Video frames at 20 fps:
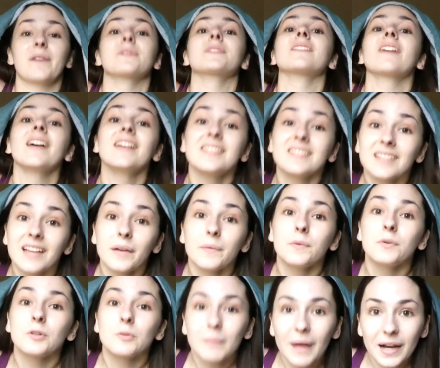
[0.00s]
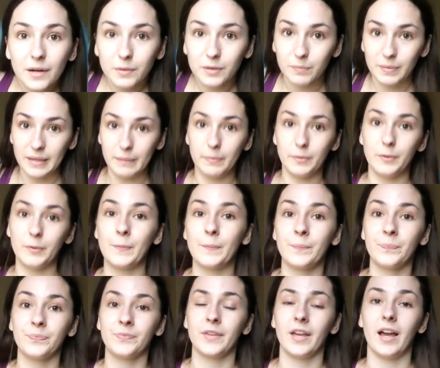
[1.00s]
that was nice. I walked back with people.
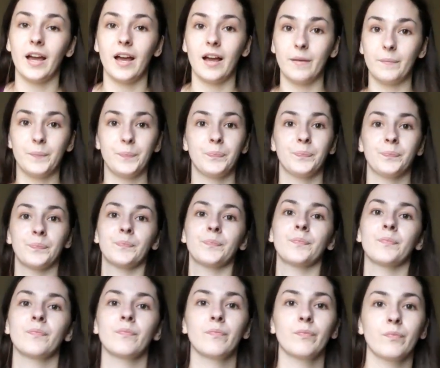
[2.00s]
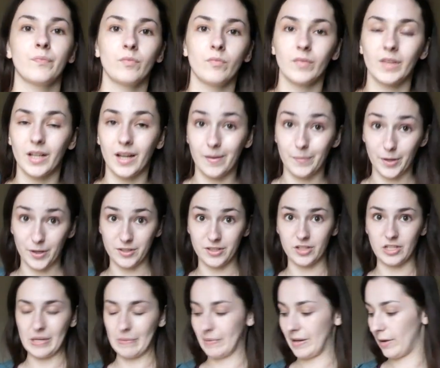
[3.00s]
I'm going to
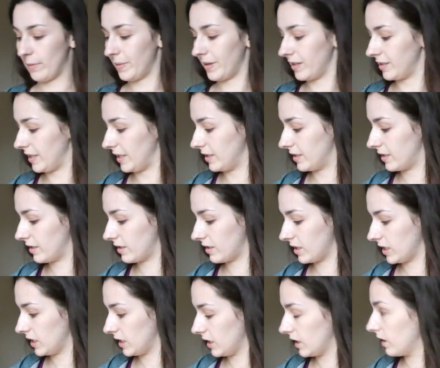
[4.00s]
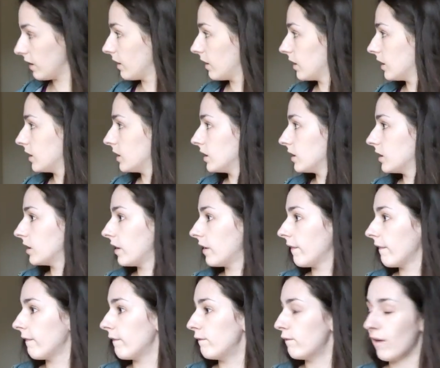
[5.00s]
the gym now because it's
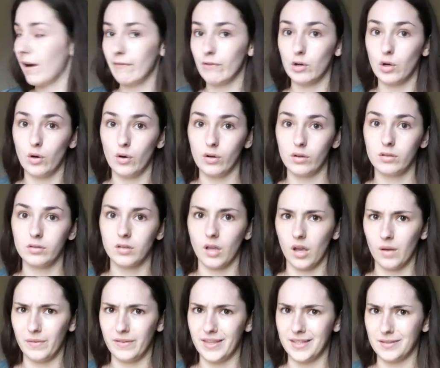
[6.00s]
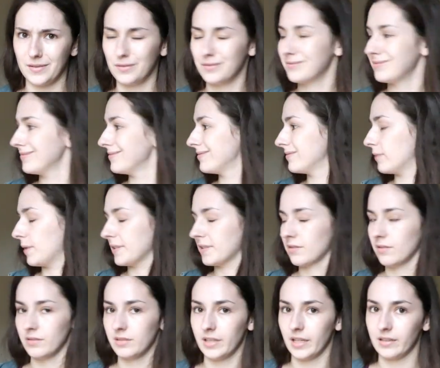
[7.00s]
5 o'clock, so hopefully there's not, well
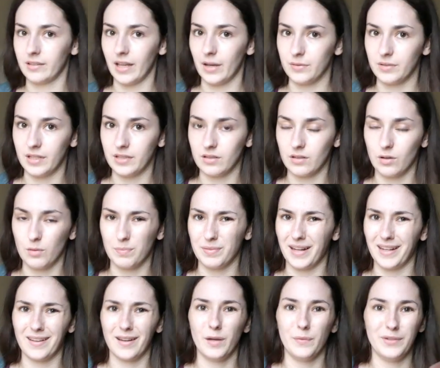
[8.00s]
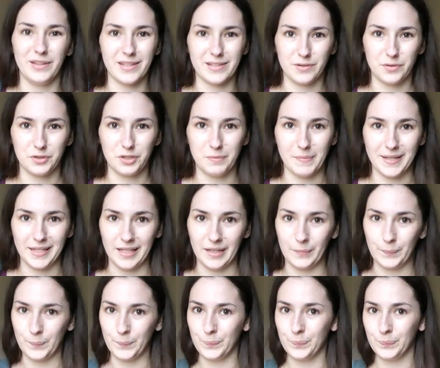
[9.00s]
it's not, it's like now 6 o'clock, but like hopefully there's not too
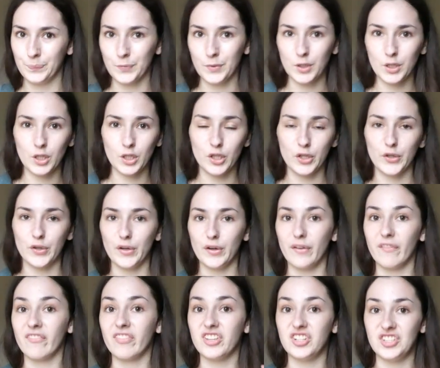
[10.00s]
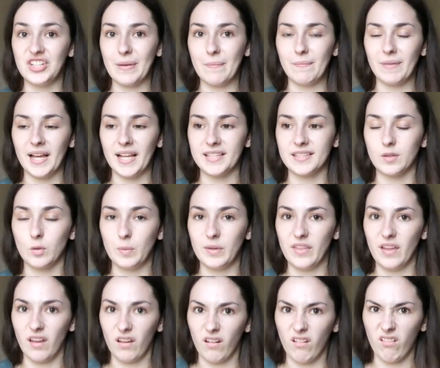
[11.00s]
many of the gym lads that
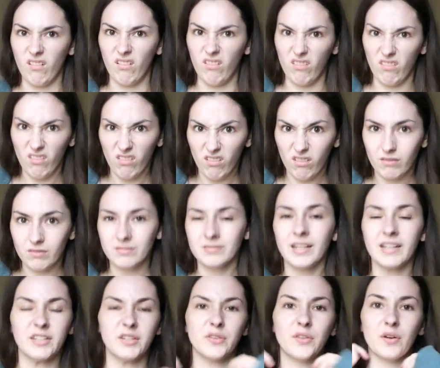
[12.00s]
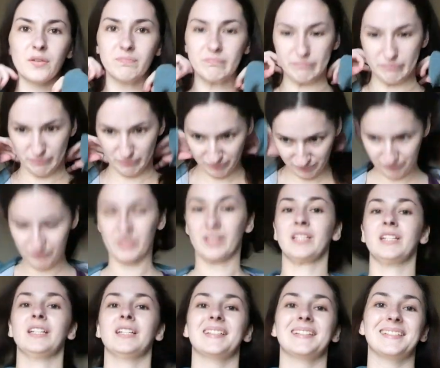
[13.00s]
will be there and do the
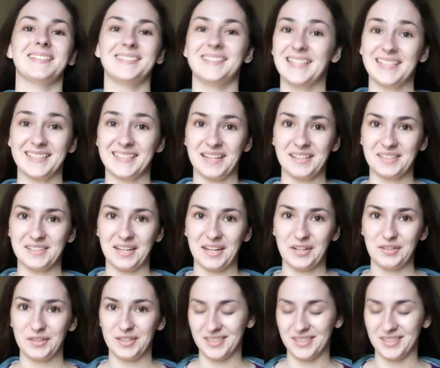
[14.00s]
disgusting